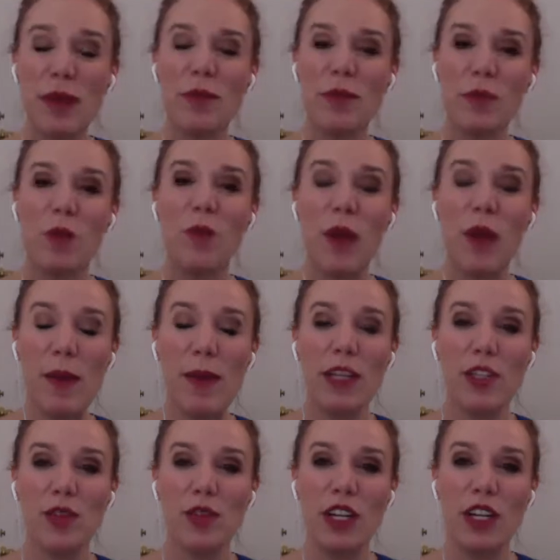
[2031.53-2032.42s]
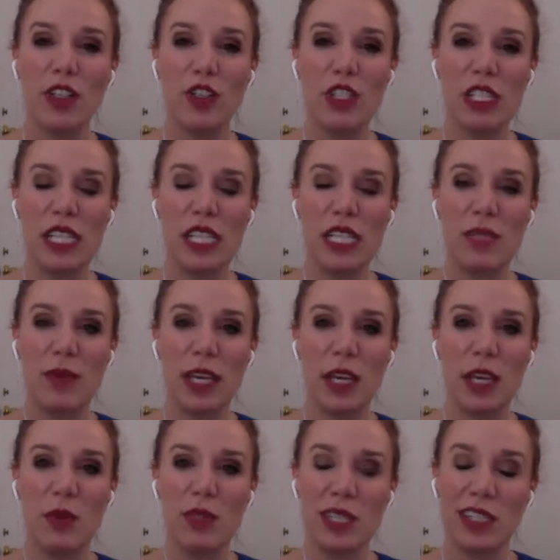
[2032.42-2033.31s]
my best friend just said to
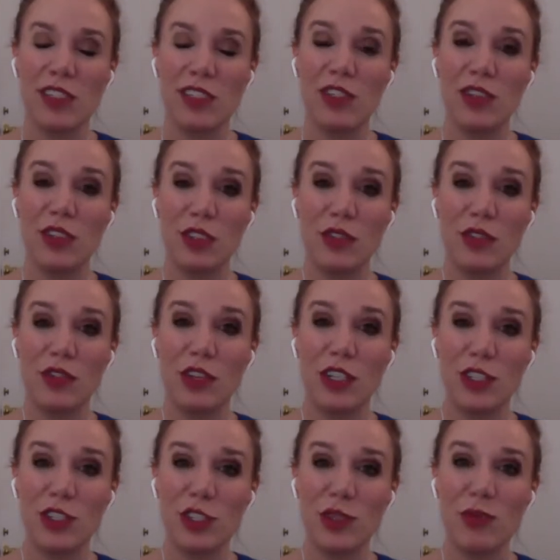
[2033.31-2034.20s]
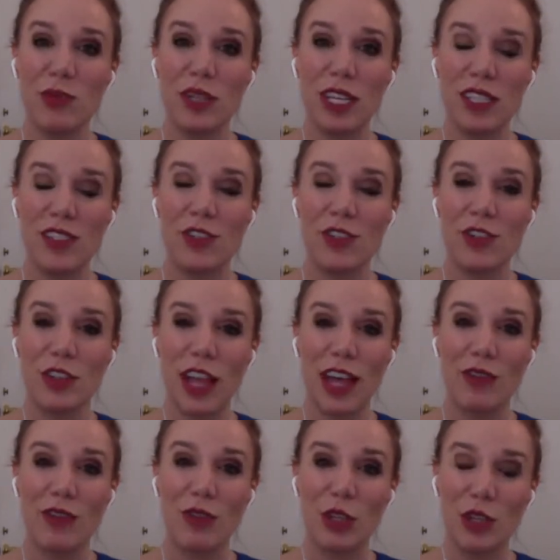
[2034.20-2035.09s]
me, he was like, dude, you've reached a place in your
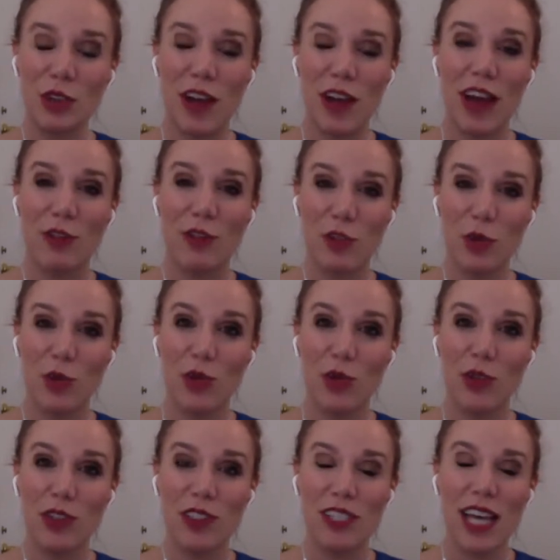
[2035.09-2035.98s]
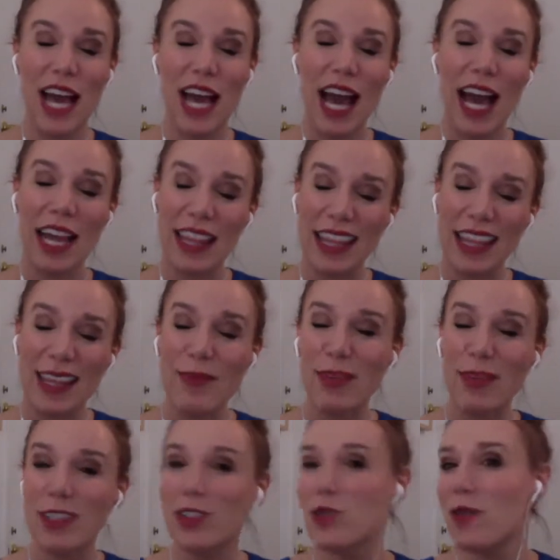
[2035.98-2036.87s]
life where you now have trolls. I think that
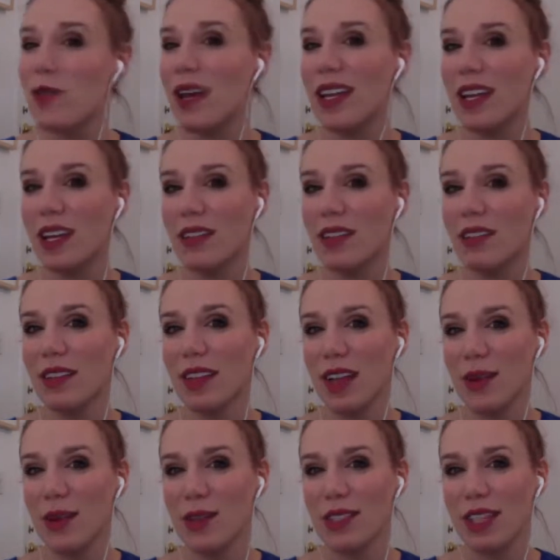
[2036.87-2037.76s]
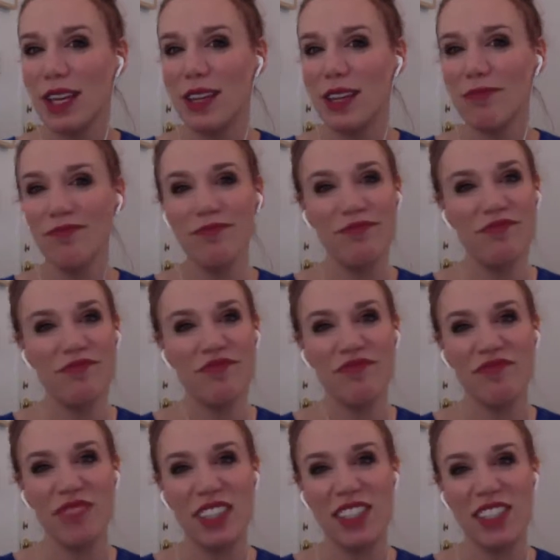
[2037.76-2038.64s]
means you made it. I was like,
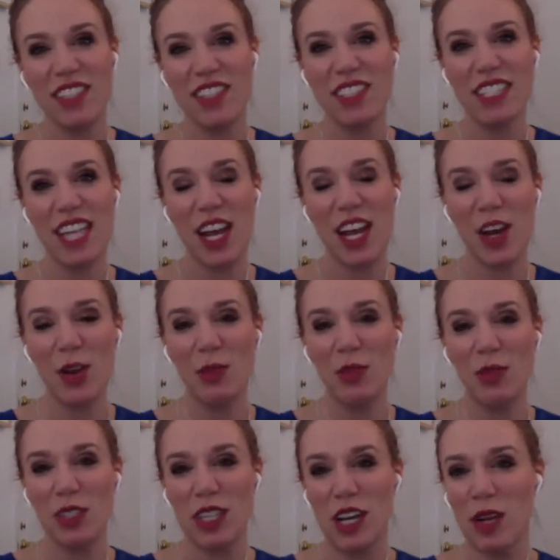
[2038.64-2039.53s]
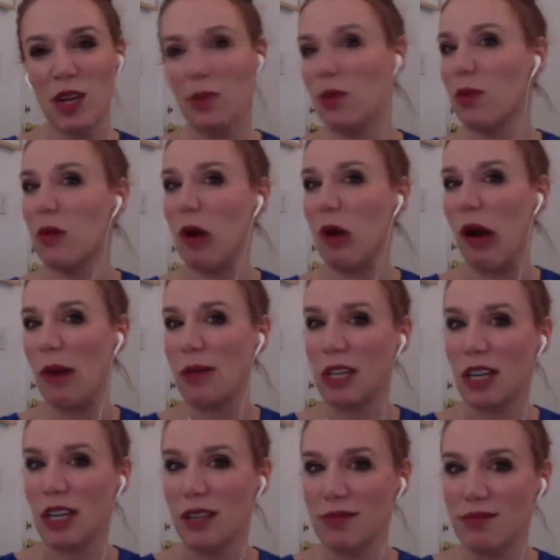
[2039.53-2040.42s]
that's a terrible, terrible
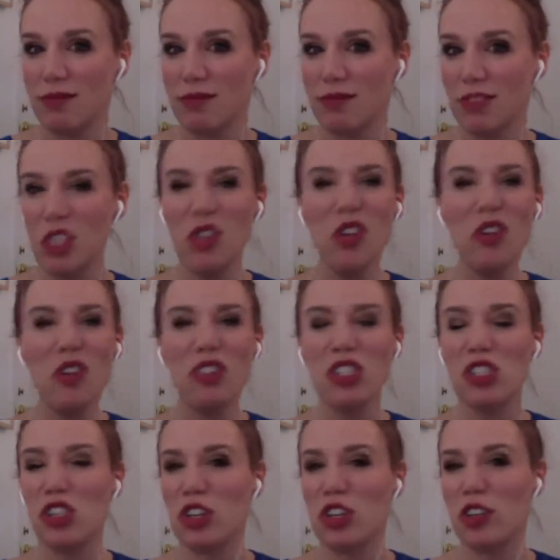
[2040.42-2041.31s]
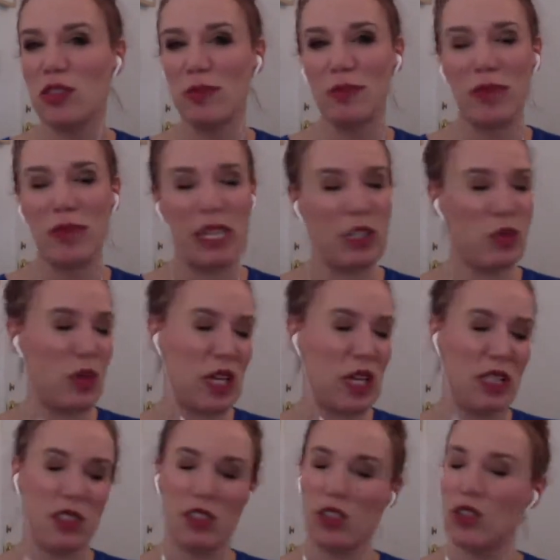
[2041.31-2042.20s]
barometer. You don't deserve mean
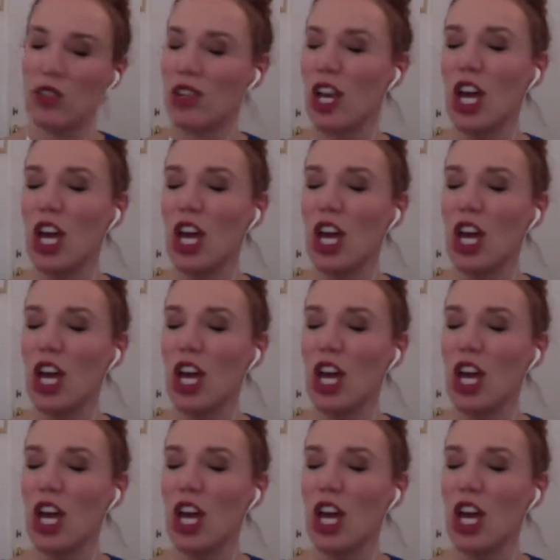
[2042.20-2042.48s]
tweets, dude.